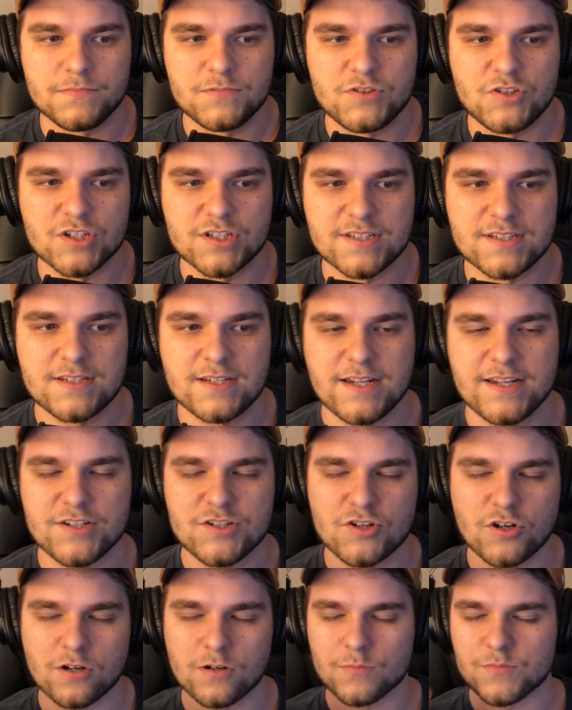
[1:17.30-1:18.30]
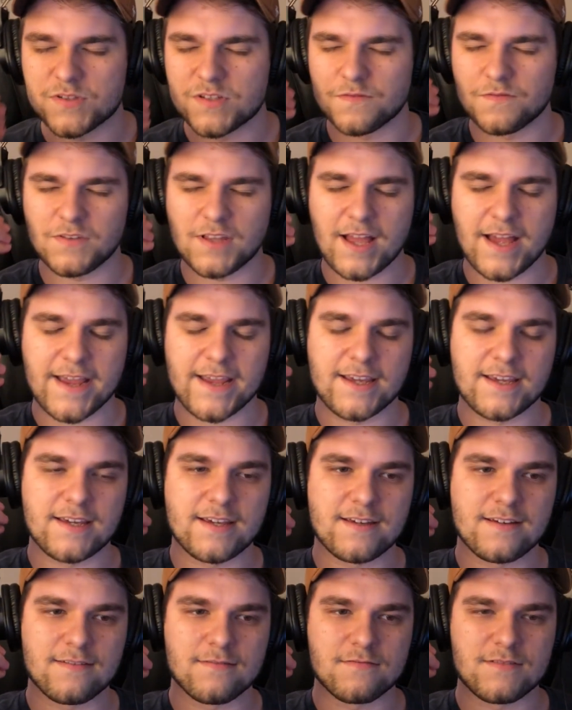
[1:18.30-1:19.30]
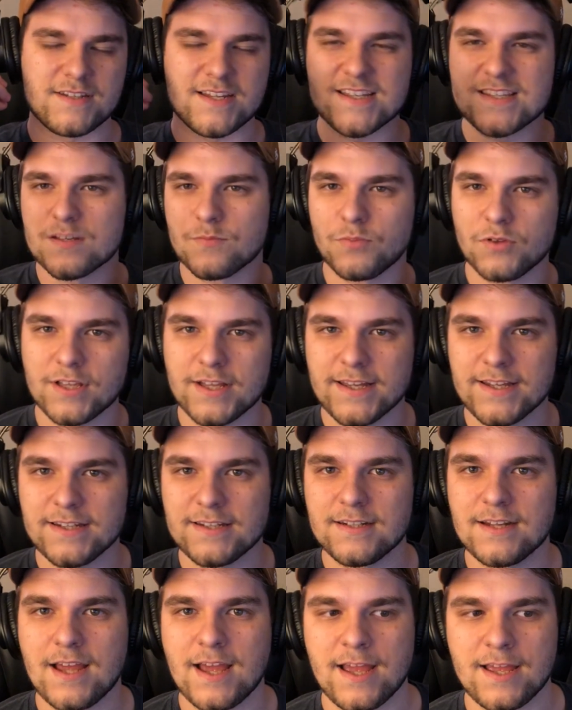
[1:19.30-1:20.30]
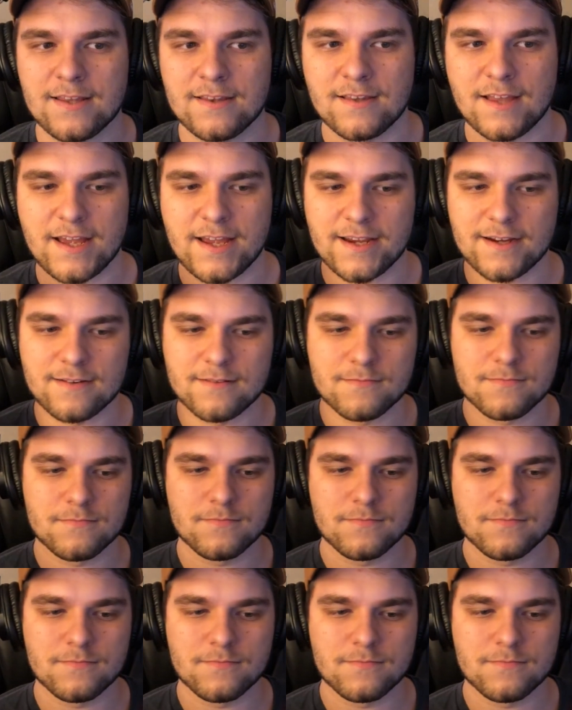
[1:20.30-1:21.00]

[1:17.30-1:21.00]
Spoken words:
just in terms of like discipline and like